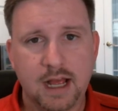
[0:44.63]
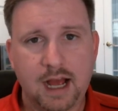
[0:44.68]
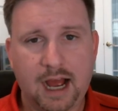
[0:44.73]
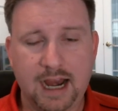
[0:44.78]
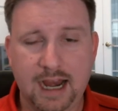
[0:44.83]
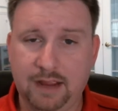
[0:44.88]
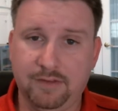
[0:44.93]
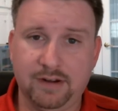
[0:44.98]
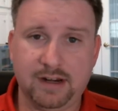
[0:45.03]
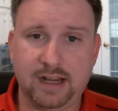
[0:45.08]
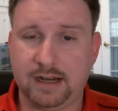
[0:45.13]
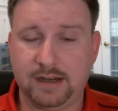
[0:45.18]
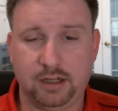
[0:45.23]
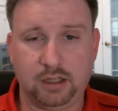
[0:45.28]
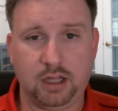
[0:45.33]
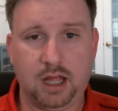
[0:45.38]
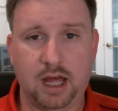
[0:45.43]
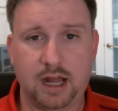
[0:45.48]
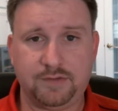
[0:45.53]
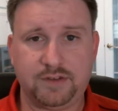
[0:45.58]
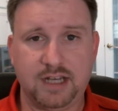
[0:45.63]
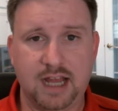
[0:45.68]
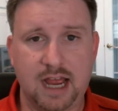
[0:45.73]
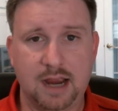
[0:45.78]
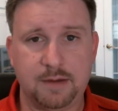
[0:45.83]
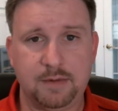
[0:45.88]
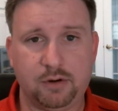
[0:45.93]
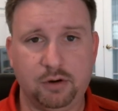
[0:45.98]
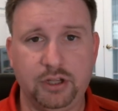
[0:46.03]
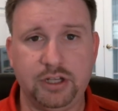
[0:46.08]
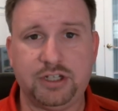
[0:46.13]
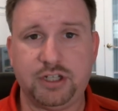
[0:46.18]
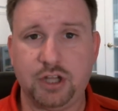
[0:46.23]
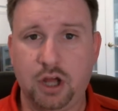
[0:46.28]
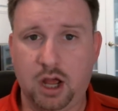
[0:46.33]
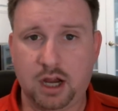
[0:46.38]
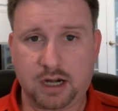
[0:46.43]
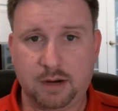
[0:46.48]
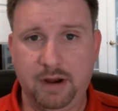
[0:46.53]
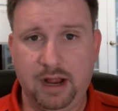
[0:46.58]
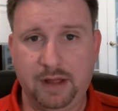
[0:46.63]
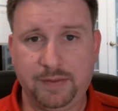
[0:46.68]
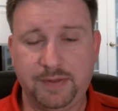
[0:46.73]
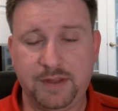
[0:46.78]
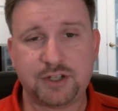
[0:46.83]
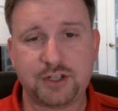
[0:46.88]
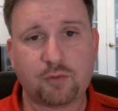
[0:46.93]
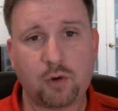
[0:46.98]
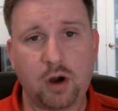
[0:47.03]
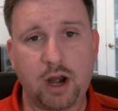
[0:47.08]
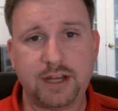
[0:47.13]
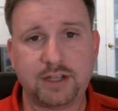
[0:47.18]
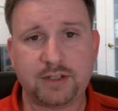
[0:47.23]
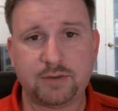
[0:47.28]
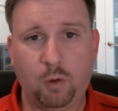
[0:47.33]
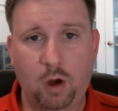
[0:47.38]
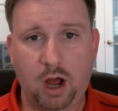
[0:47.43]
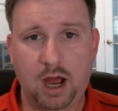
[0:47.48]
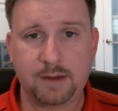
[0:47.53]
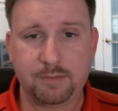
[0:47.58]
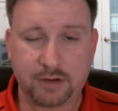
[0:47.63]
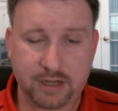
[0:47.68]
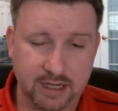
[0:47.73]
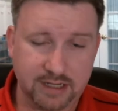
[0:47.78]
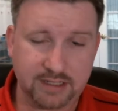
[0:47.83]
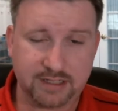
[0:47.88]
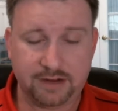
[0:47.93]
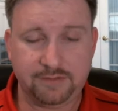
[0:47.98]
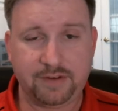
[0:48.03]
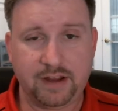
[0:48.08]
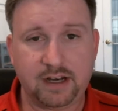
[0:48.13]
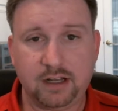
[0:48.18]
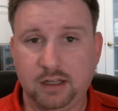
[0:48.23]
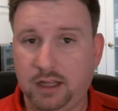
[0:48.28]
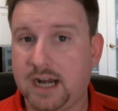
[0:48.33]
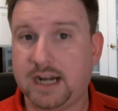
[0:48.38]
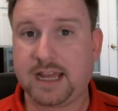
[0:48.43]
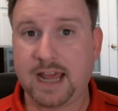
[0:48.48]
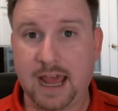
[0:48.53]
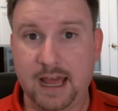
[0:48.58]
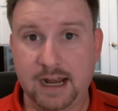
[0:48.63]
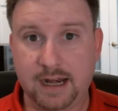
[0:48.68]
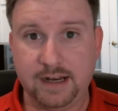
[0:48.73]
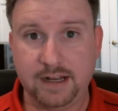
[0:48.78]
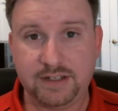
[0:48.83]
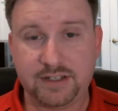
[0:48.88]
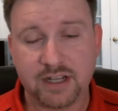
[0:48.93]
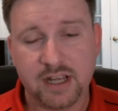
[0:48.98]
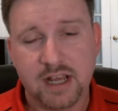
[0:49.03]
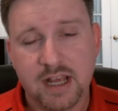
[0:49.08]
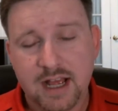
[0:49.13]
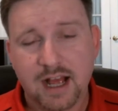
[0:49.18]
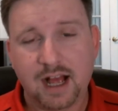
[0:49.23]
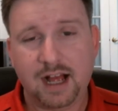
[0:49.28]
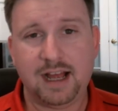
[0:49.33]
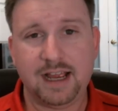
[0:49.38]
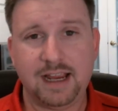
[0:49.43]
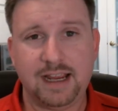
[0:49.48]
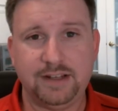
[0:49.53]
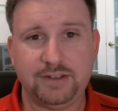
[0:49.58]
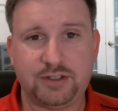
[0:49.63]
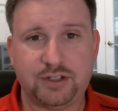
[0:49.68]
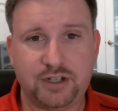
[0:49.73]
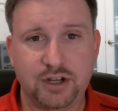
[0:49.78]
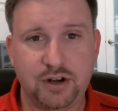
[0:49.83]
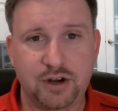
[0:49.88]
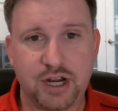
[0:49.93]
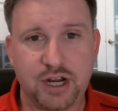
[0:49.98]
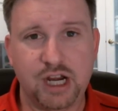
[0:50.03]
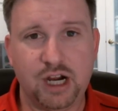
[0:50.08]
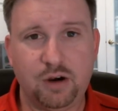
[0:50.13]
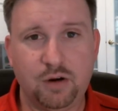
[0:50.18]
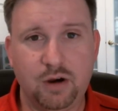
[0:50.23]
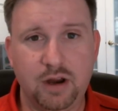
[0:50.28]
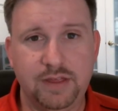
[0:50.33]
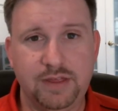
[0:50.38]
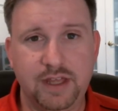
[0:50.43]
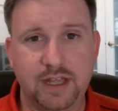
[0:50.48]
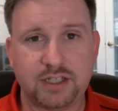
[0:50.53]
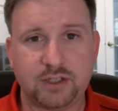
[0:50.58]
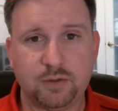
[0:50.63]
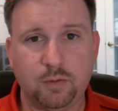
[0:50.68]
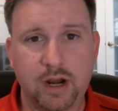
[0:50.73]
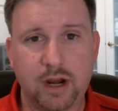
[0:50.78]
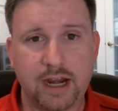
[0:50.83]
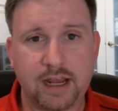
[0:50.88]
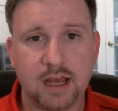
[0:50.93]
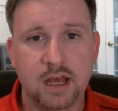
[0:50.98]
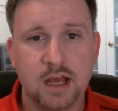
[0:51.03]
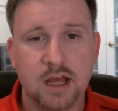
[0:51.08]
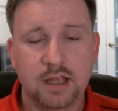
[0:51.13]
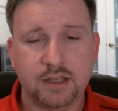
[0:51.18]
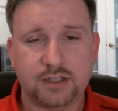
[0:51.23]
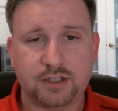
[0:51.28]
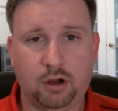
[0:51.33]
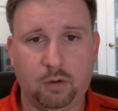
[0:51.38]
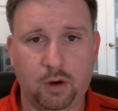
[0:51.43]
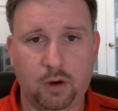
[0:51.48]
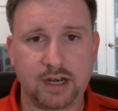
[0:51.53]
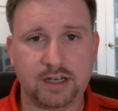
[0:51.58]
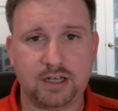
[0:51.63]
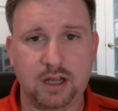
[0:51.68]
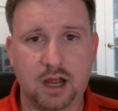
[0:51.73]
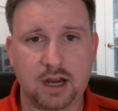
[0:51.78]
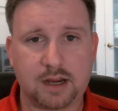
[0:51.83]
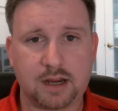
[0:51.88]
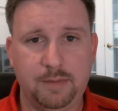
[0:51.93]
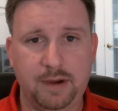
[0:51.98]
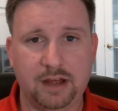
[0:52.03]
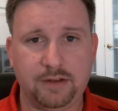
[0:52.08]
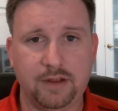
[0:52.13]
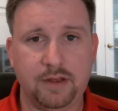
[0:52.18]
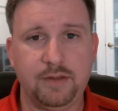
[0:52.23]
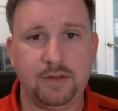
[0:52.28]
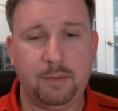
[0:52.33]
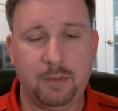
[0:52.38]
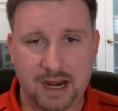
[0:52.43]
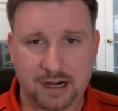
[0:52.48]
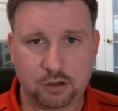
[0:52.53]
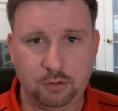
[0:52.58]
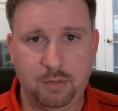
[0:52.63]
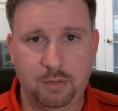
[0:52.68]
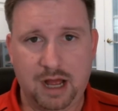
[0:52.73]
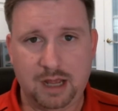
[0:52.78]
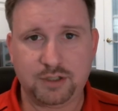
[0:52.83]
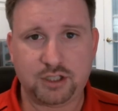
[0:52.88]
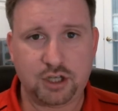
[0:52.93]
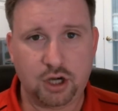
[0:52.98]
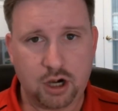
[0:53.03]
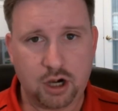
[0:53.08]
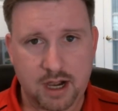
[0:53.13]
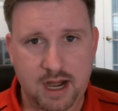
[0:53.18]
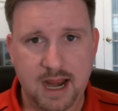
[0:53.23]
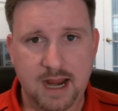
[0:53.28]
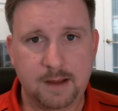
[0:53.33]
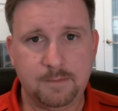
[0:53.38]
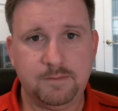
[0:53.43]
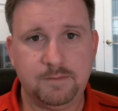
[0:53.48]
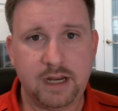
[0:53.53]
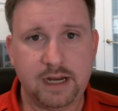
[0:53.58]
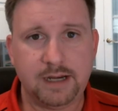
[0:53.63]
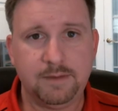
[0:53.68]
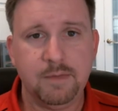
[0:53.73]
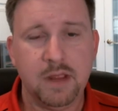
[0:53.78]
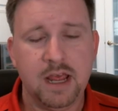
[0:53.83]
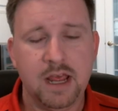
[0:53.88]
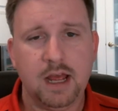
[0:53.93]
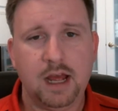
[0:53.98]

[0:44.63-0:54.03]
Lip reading: I haven't gotten a lot of time to really talk about this race. Why? Because I've had a lot of candidates in studio this week. So I want to talk about the Michael Bob Starr campaign.